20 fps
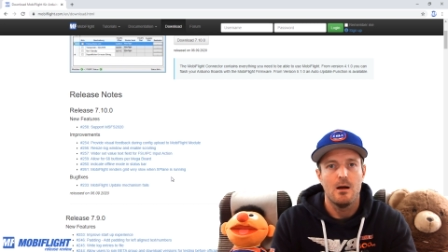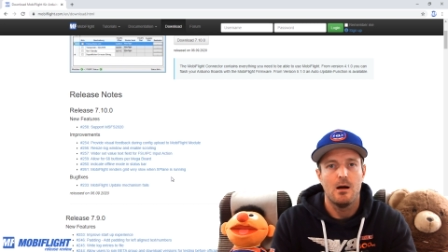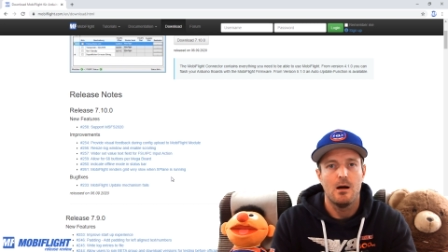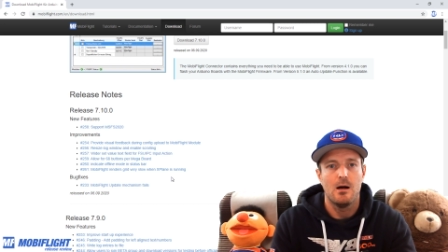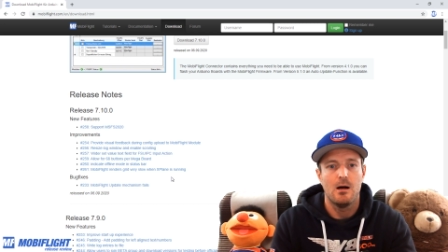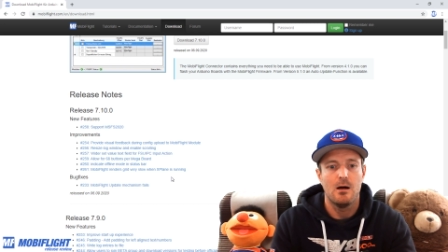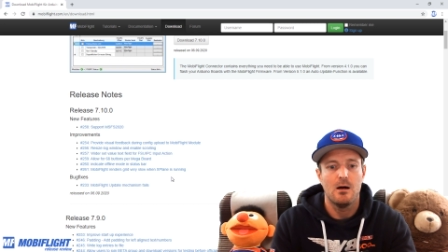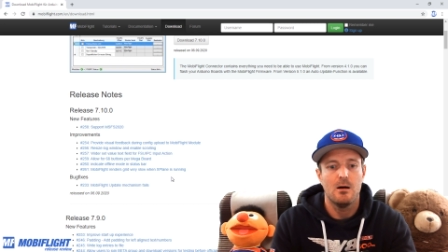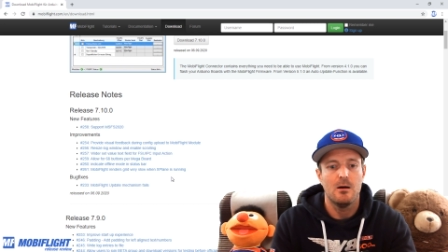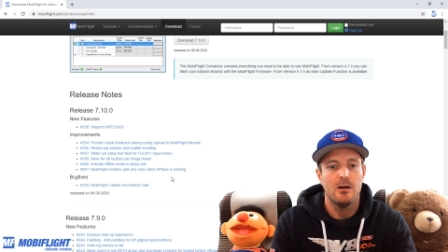
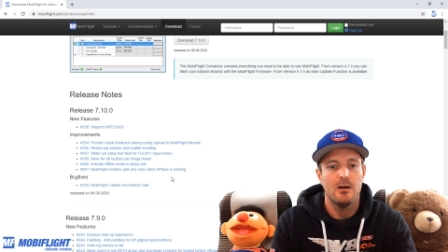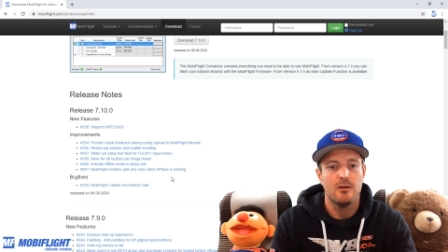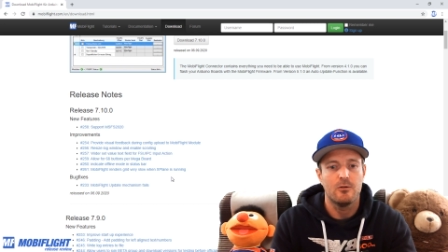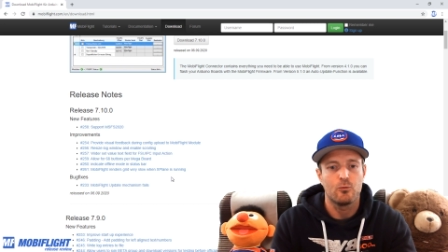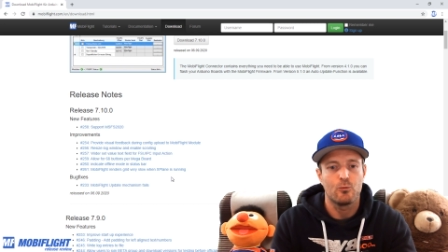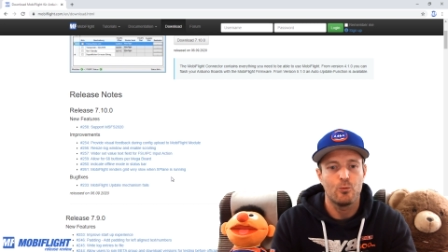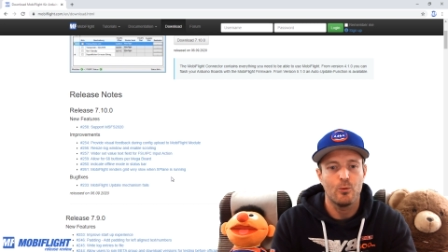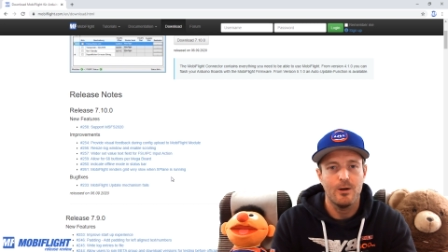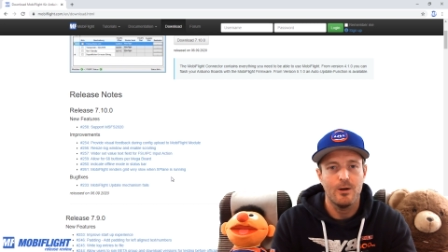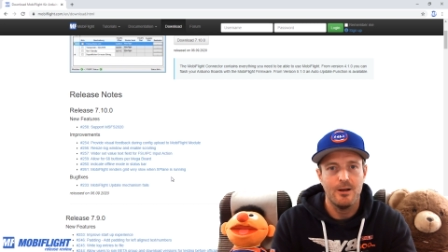Uh,
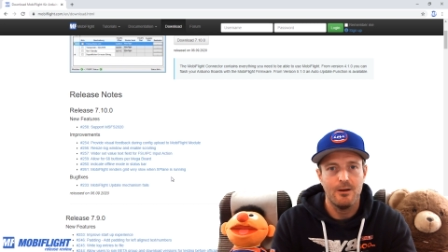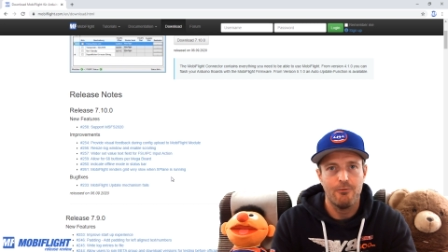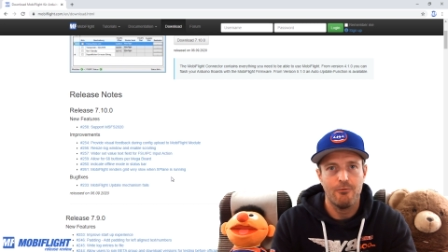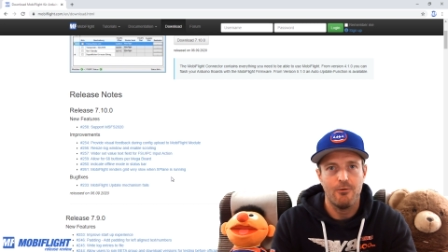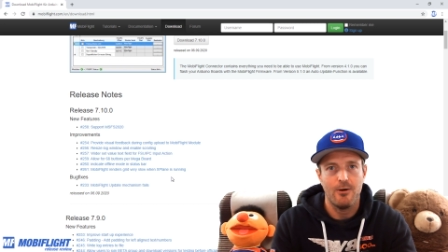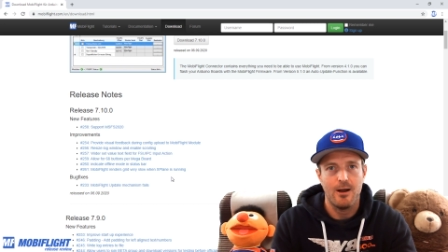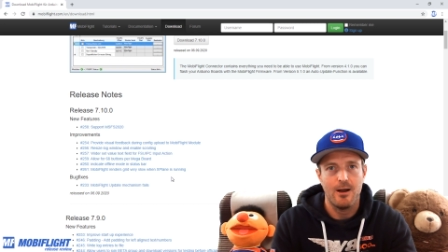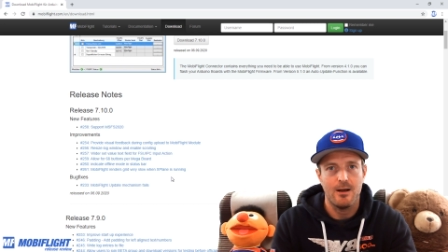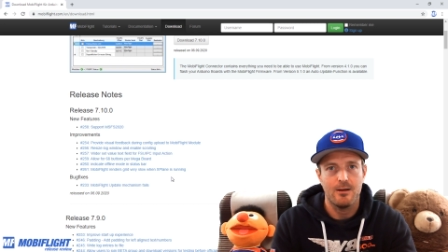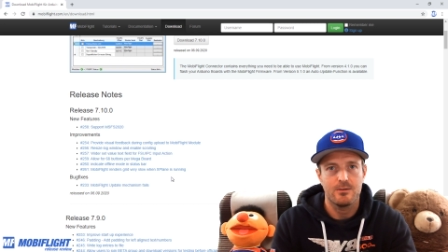it's really
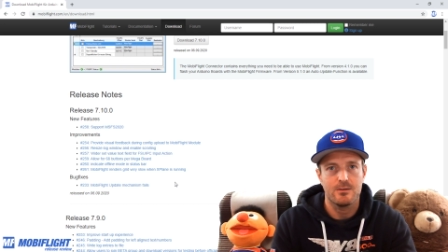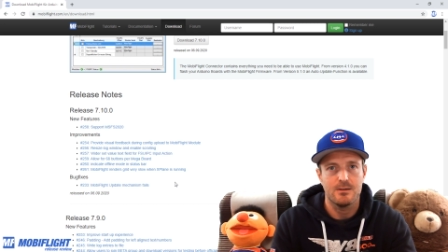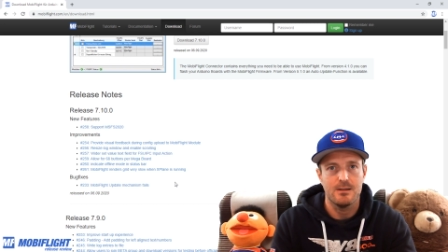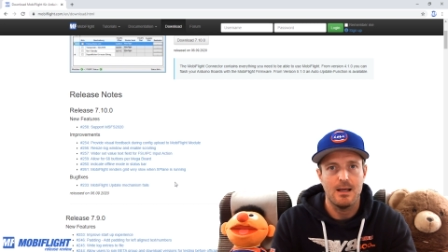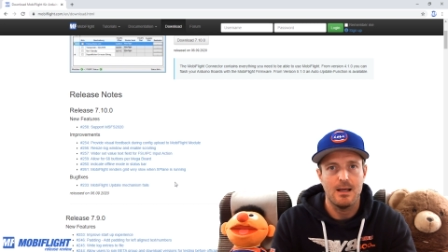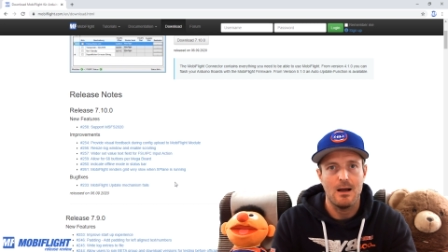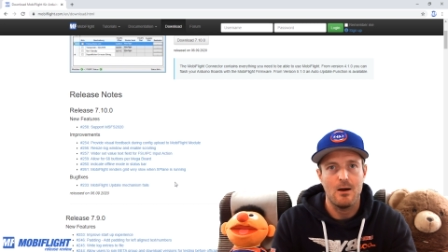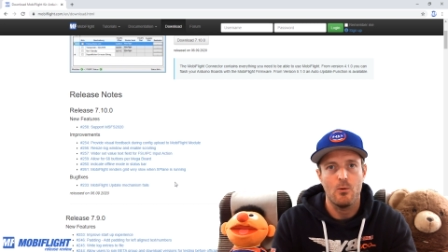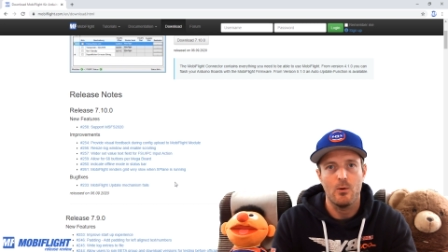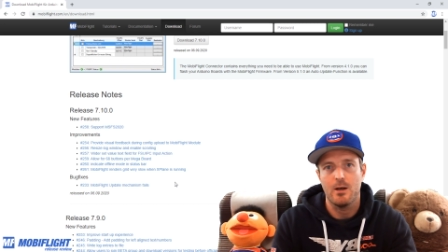fast
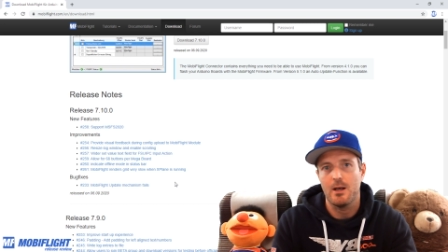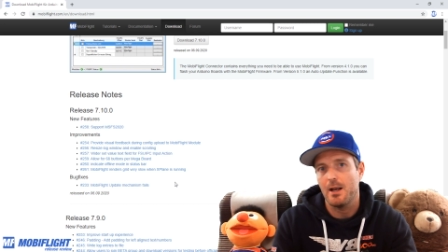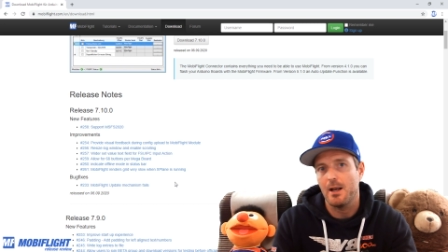now, and